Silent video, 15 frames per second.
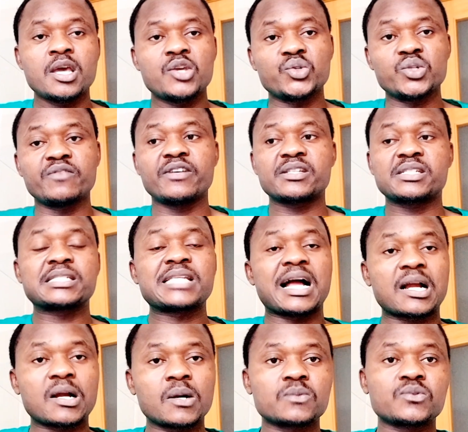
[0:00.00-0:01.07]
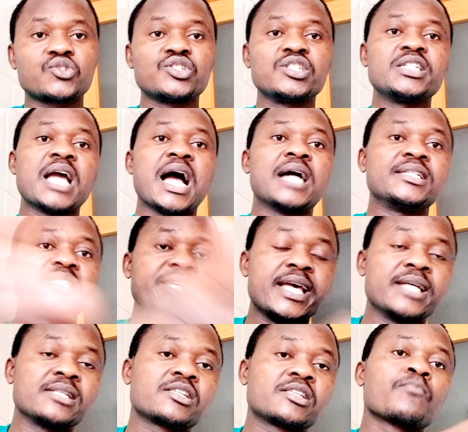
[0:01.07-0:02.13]
universities and country. And
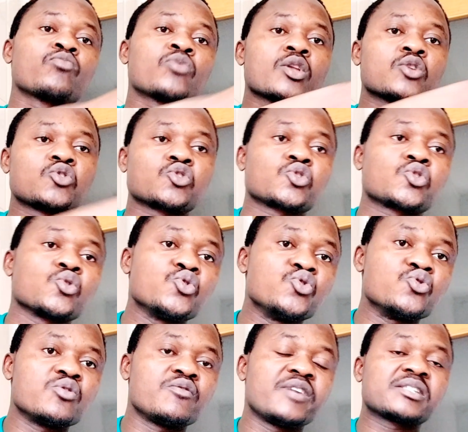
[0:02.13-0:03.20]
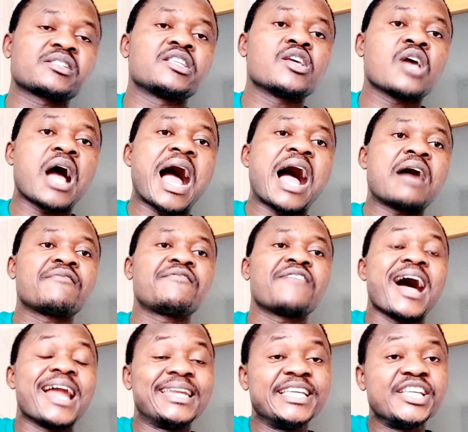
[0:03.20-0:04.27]
yes, so university have
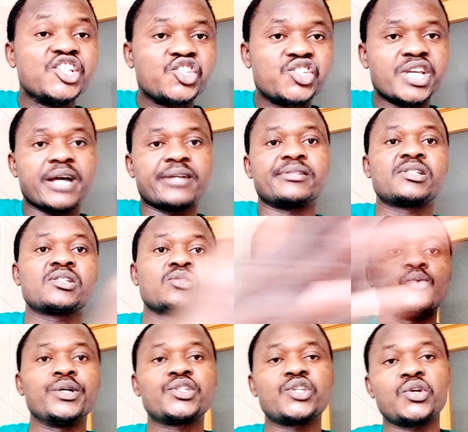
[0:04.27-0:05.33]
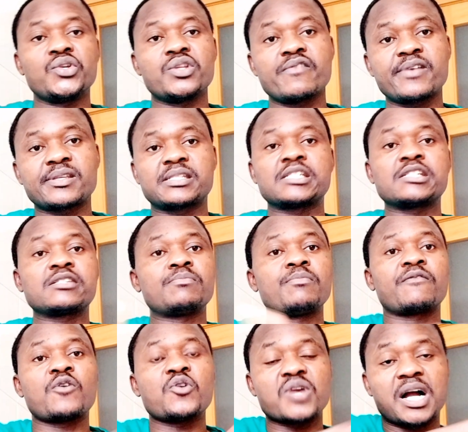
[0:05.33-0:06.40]
allegiance with your universities
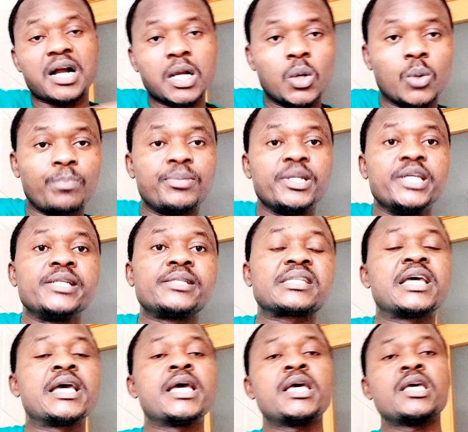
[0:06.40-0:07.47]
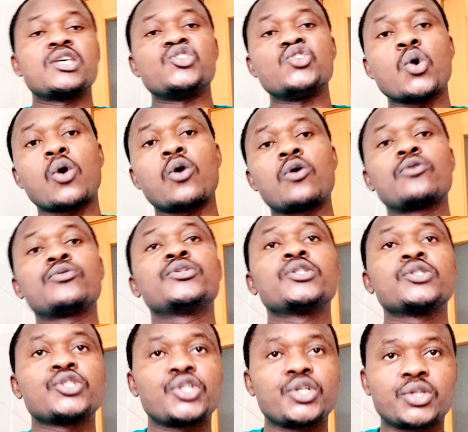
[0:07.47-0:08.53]
before you can complete your
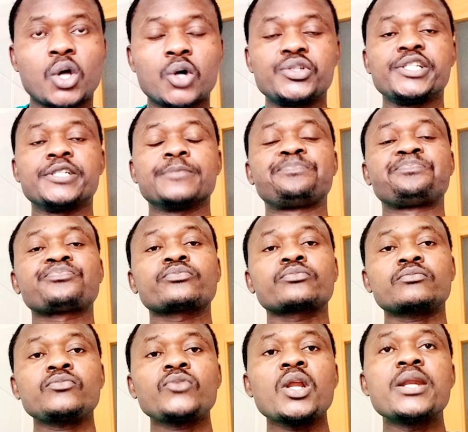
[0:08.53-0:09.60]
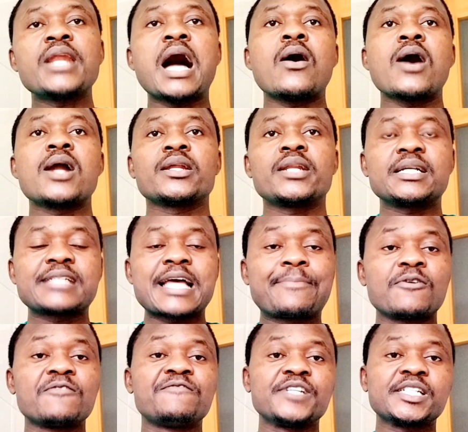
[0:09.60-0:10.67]
study. Now, another type
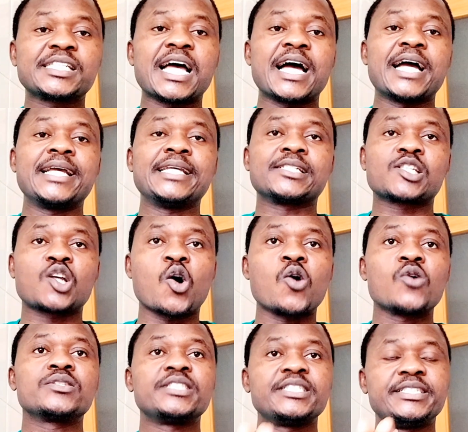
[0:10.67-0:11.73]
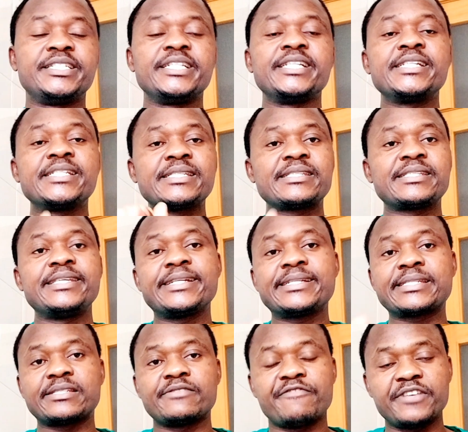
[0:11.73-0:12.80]
of visa is called
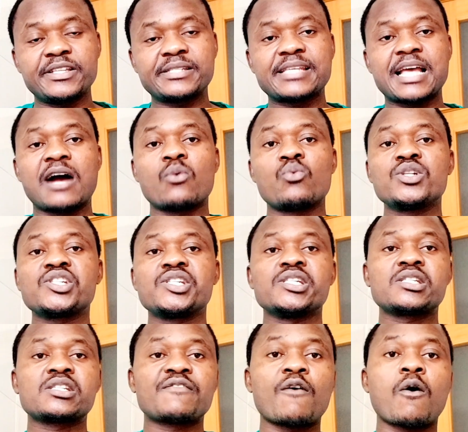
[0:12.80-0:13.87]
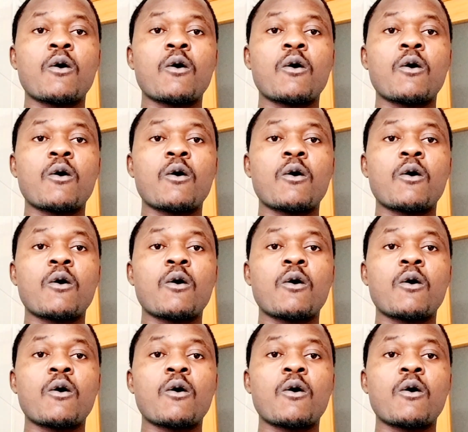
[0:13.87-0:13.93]
D6 visa, which is